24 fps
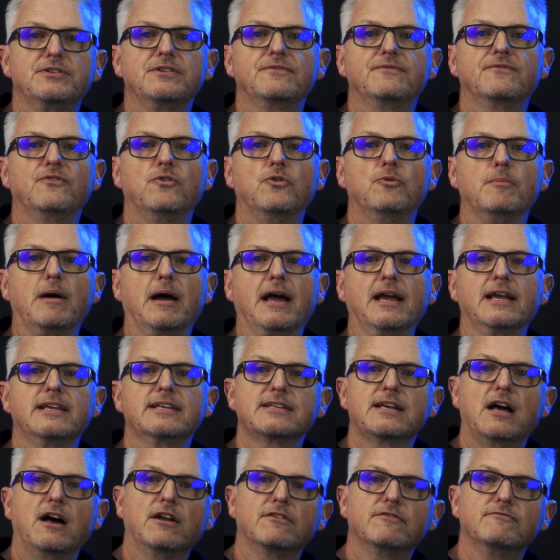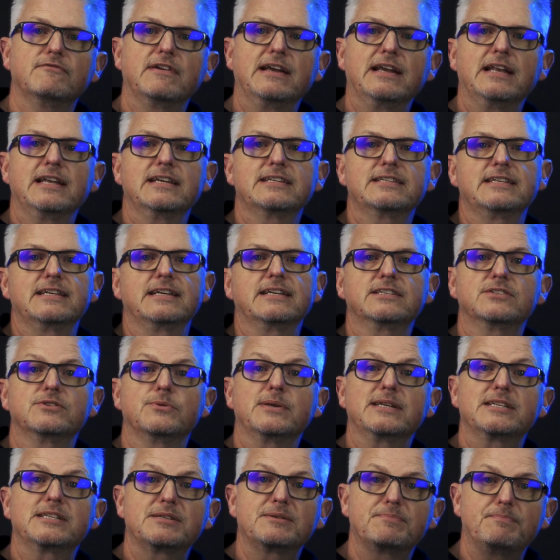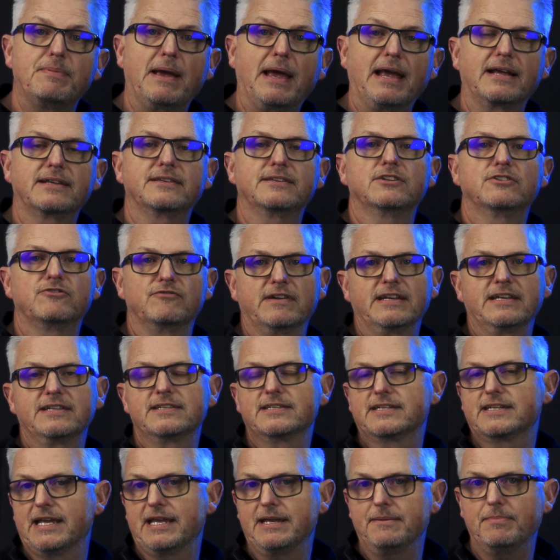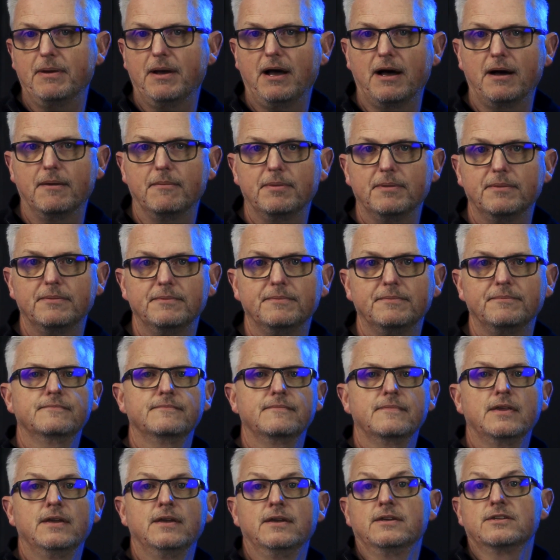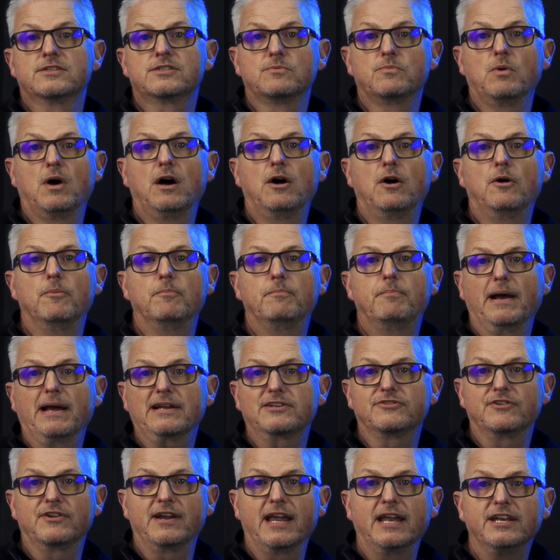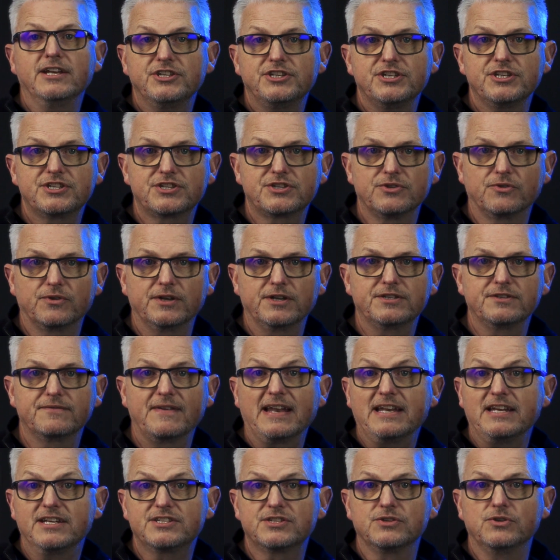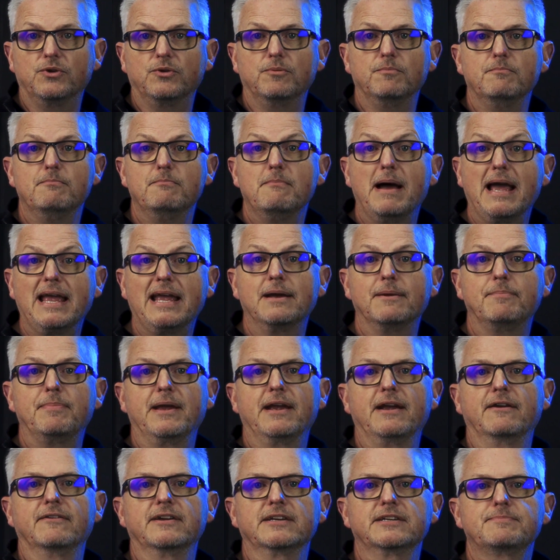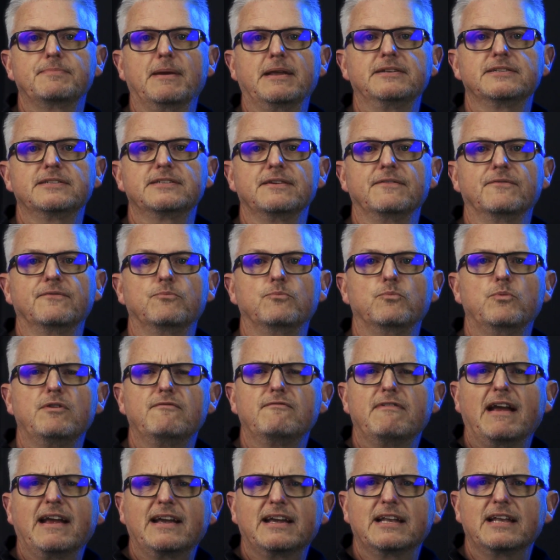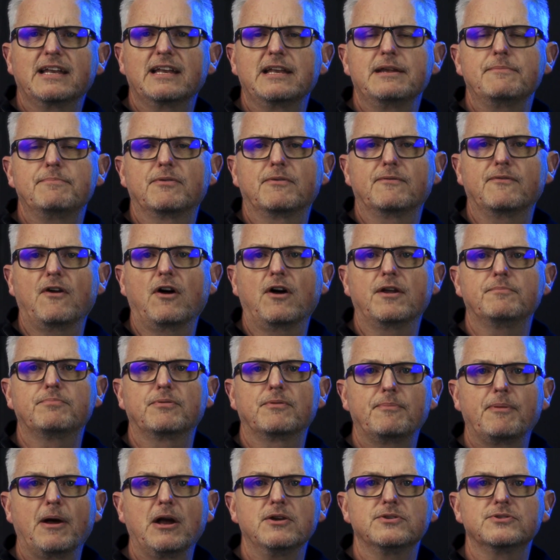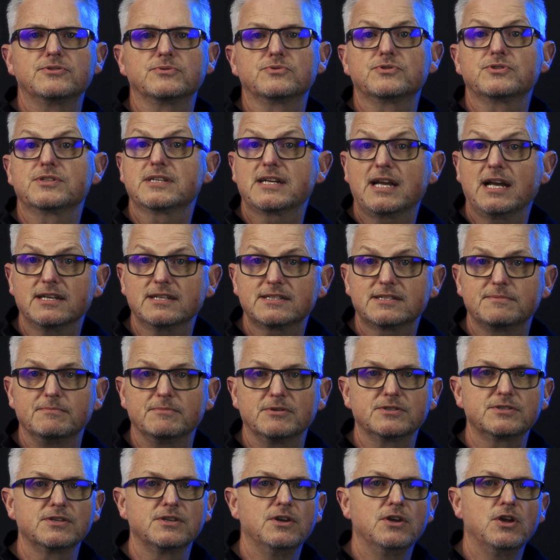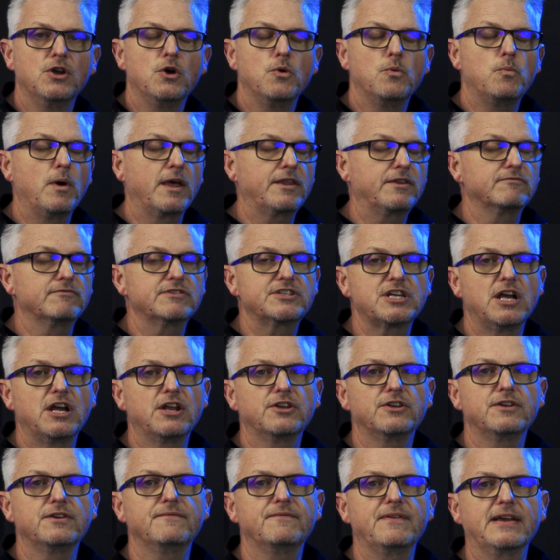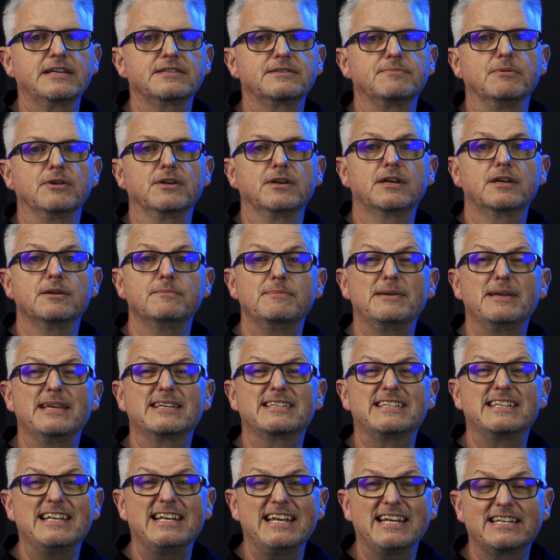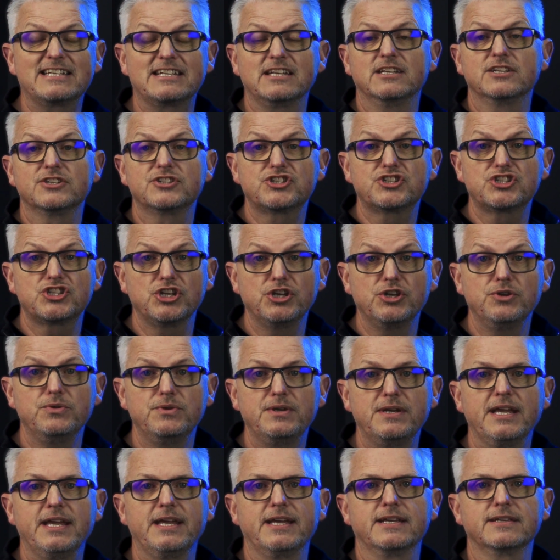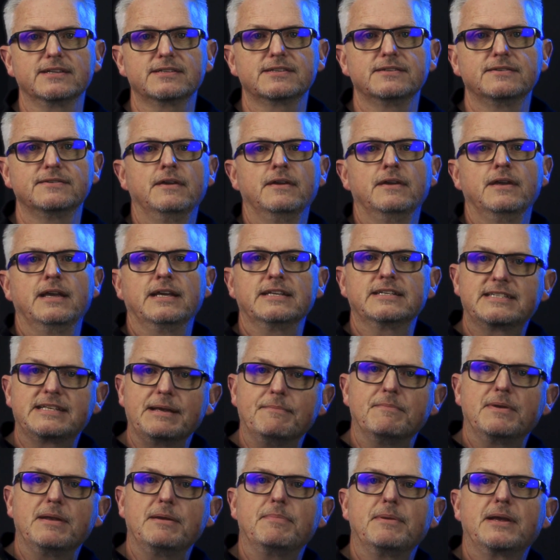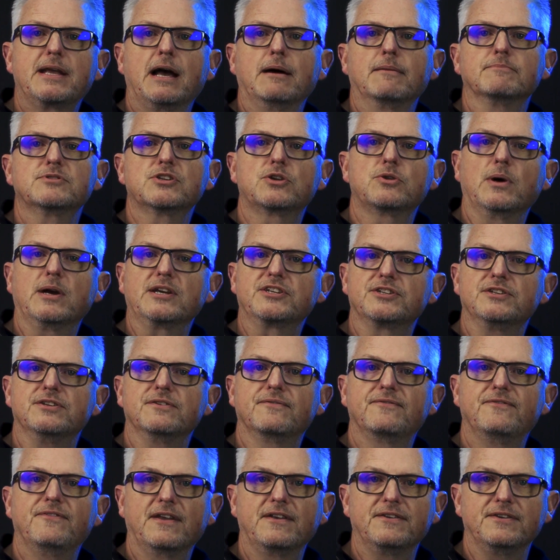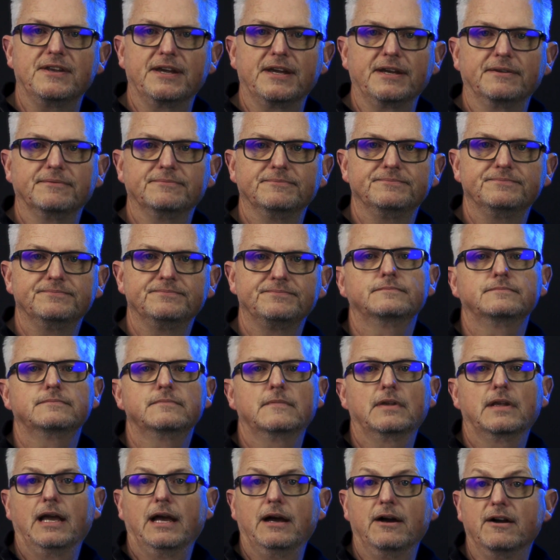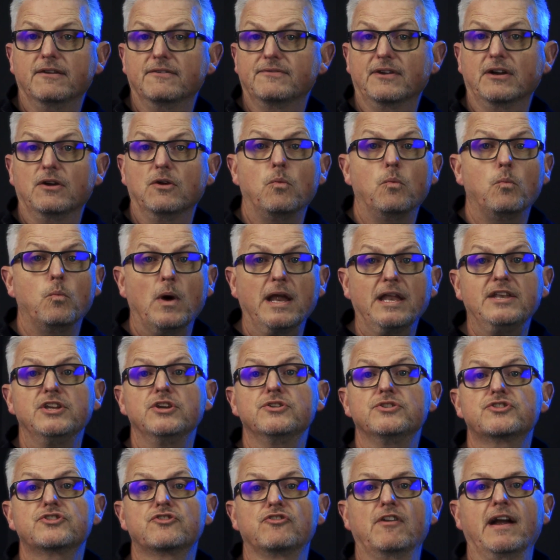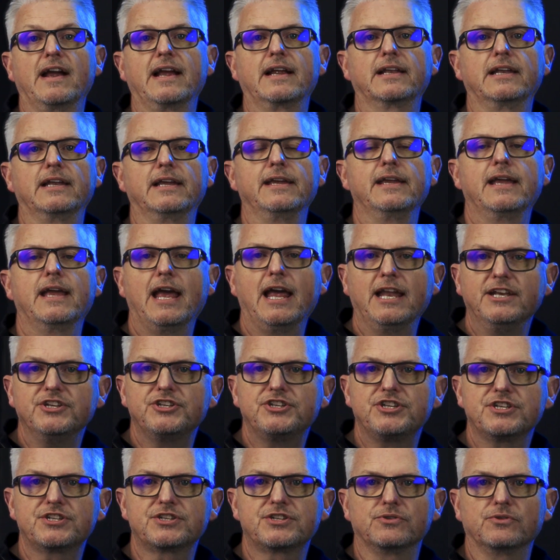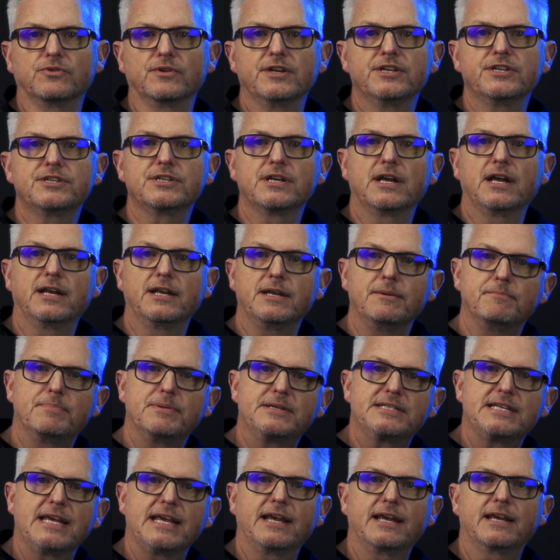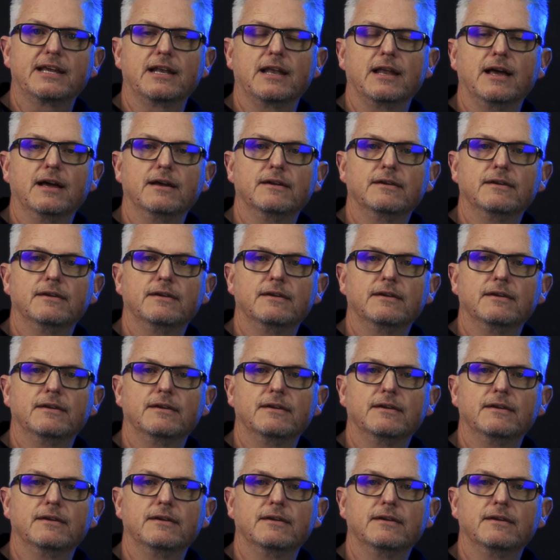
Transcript: format, it's unrealistic to expect the grid to keep up. So while battery energy storage of any sort may appear expensive, we regularly provide proposals to customers where the return on investment can be as little as 2 years. It simply becomes a question of funding. However, when used correctly, energy storage, and in particular